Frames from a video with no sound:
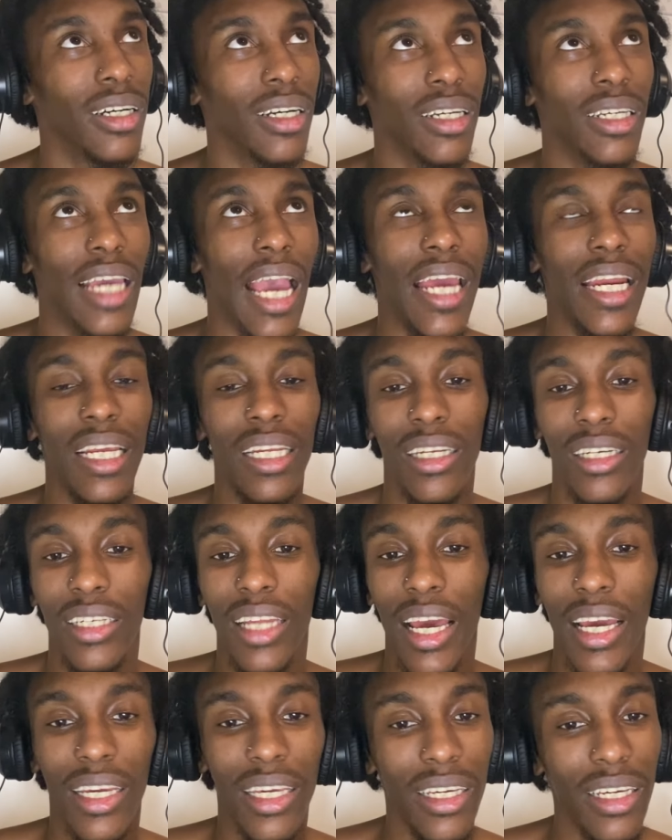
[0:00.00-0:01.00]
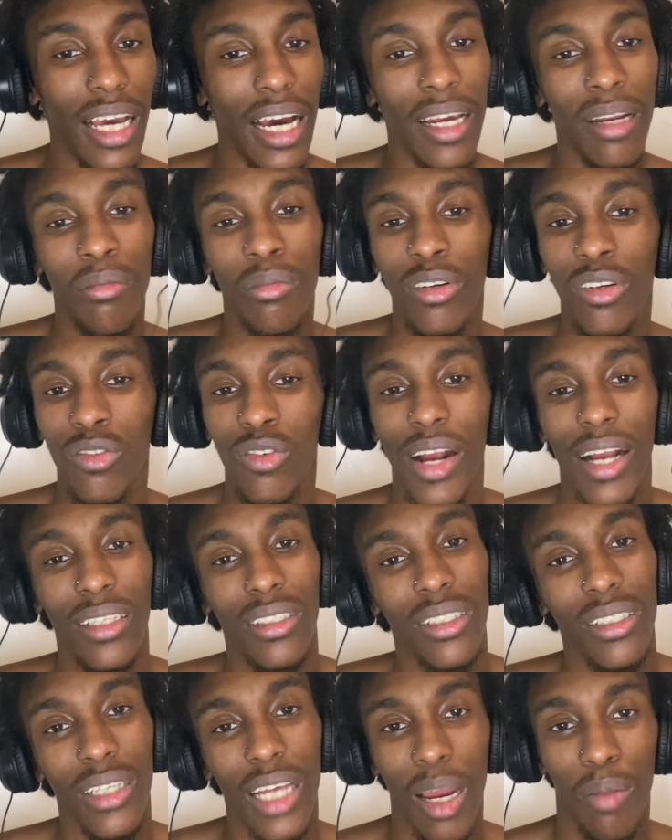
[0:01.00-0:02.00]
Katie Ledecky. I didn't react
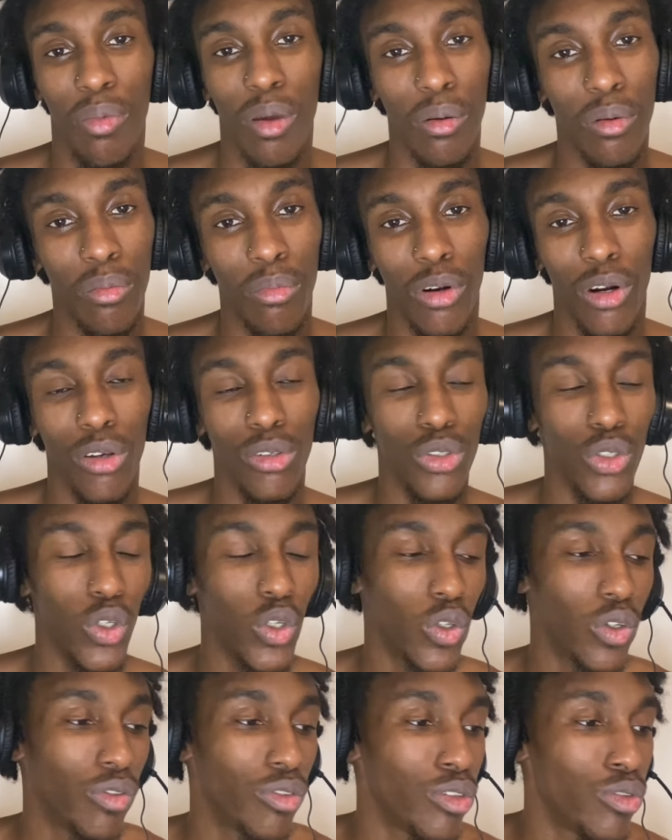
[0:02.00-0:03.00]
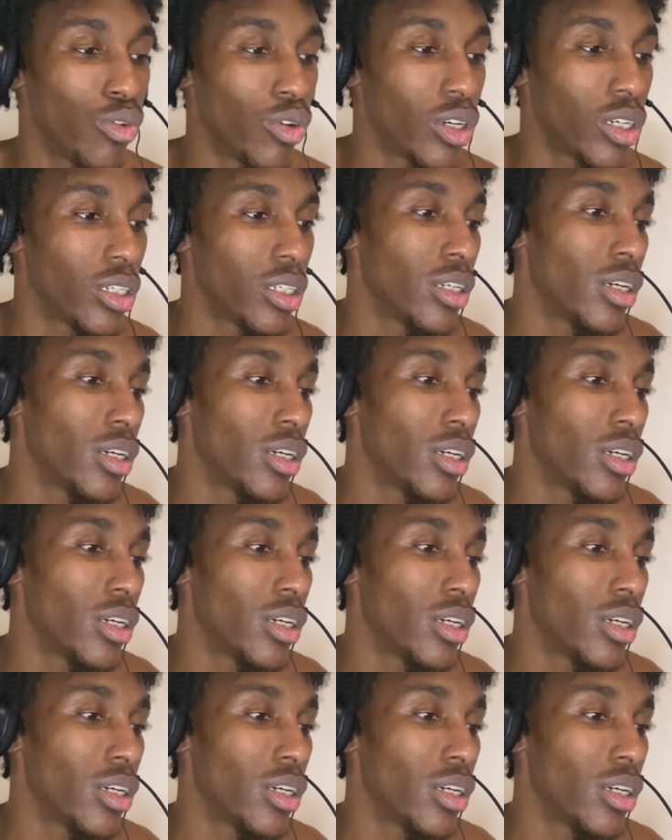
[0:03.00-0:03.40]
to a lot of people, bro. So if you want